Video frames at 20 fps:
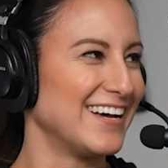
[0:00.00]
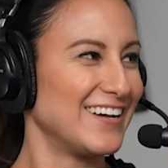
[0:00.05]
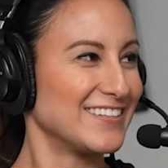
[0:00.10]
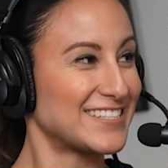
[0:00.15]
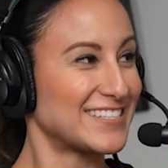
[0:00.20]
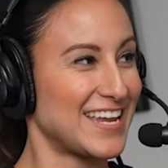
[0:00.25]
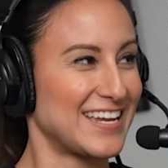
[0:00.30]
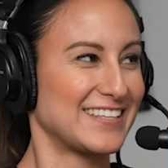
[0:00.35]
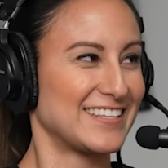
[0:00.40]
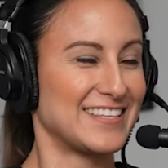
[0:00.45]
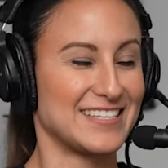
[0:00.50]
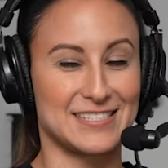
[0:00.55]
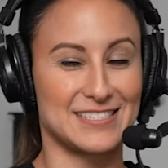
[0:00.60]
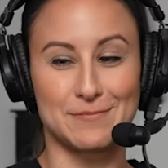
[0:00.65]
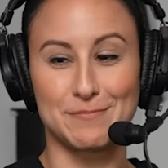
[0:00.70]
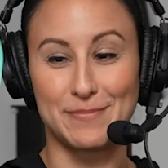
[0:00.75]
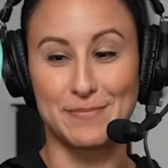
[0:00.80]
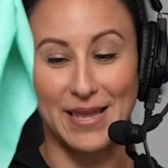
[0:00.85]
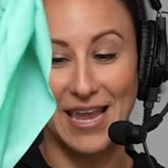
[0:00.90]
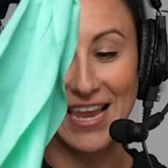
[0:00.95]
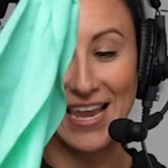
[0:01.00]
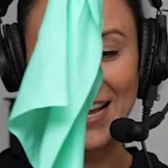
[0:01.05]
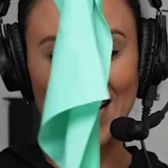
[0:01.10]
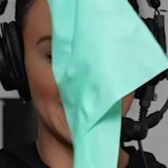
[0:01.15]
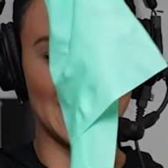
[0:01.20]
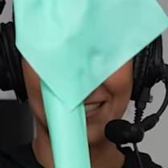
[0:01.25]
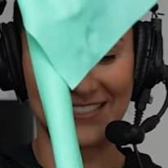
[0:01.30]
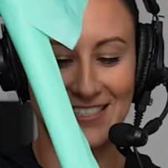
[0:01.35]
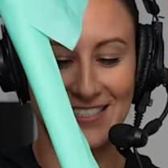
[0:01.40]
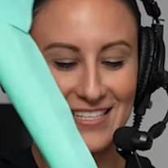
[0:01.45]
I'll take this
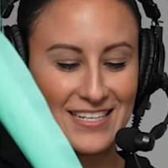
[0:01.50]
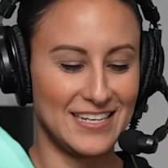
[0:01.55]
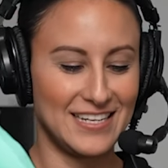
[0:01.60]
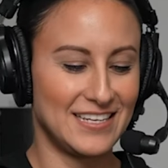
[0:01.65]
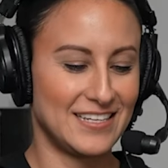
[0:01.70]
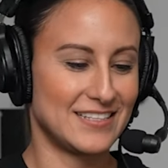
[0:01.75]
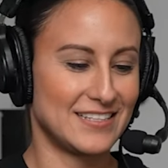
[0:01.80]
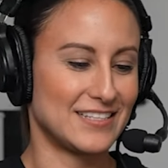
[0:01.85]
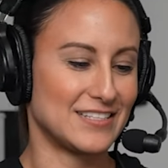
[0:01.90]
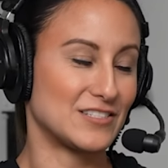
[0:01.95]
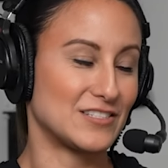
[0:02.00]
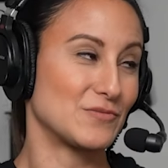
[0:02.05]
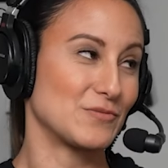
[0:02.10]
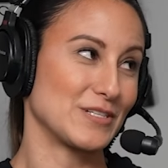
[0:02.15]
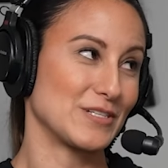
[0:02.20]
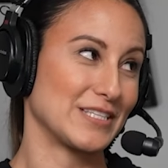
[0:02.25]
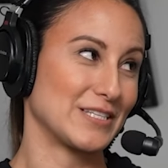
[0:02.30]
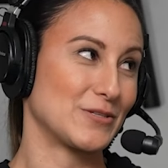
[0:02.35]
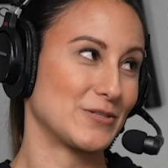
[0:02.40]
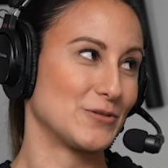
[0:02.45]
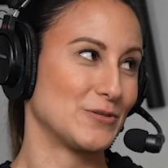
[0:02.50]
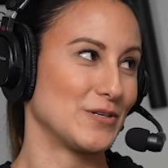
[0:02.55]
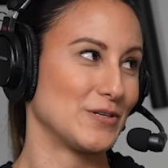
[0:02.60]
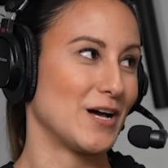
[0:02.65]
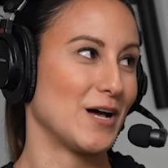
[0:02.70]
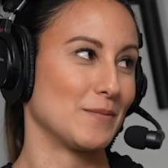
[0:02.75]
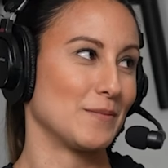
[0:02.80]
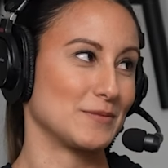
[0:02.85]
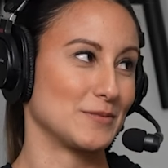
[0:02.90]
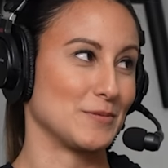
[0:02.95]
band, this really cool
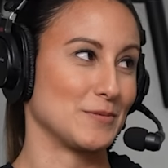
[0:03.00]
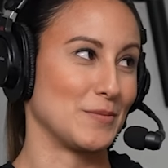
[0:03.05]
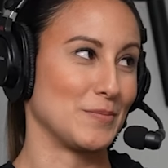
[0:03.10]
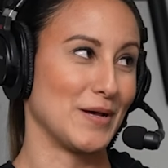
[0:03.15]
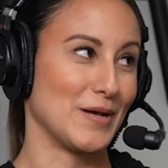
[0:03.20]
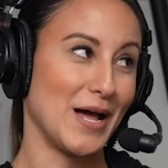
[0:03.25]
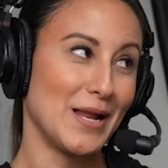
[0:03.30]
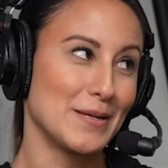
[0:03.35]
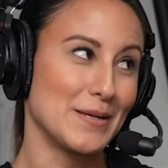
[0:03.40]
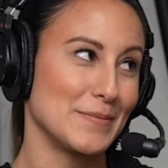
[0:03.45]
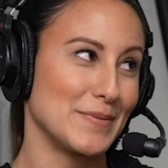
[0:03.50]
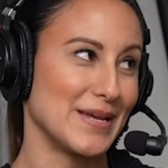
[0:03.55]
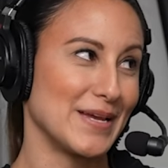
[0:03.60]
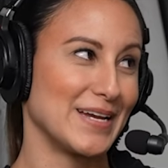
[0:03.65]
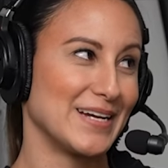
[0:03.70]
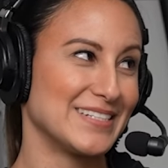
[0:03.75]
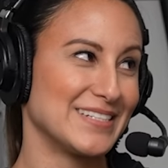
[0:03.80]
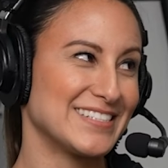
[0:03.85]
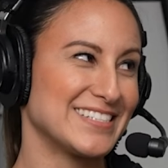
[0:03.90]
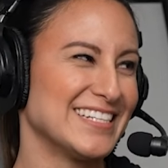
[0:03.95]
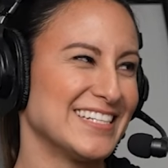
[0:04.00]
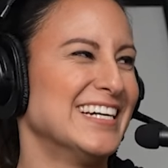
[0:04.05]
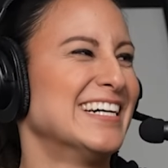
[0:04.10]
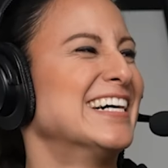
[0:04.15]
Optimal Body Band.